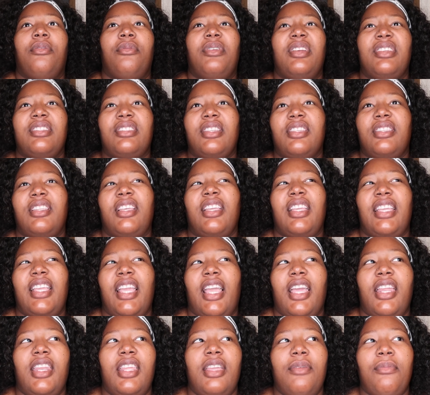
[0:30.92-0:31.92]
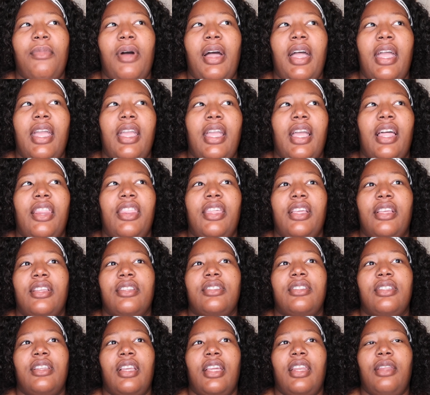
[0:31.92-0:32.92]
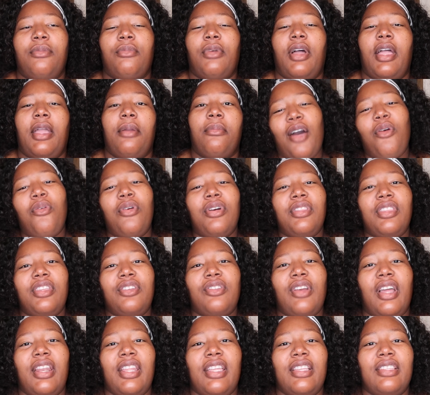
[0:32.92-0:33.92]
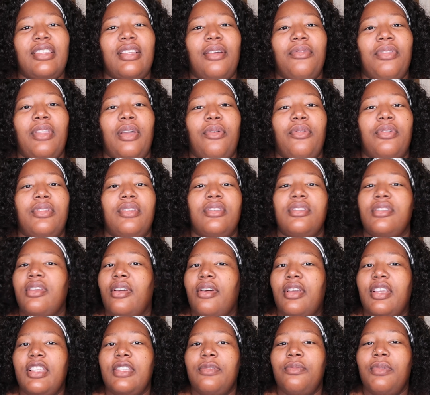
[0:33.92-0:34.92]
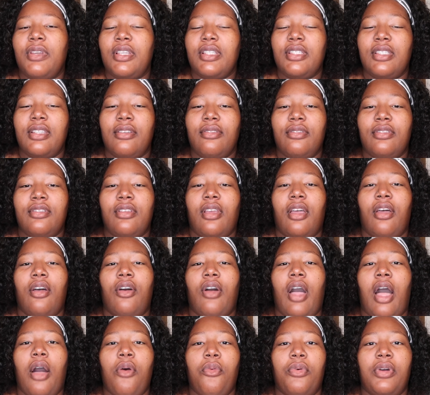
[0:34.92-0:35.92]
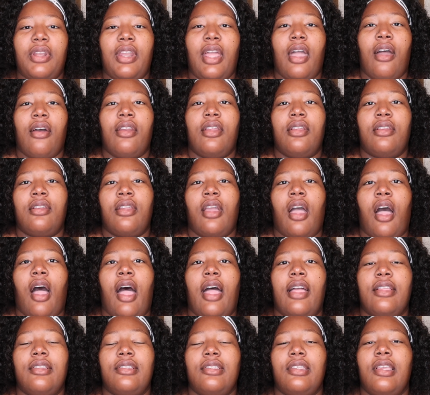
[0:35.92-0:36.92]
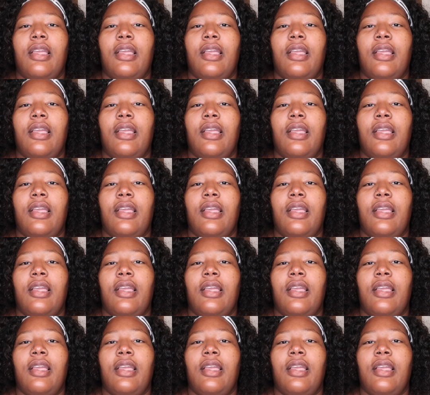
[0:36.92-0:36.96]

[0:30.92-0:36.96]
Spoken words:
is it the Yeti mic? I think it's the Yeti mic. I wanted to try to get something that wasn't so expensive, so I went out and got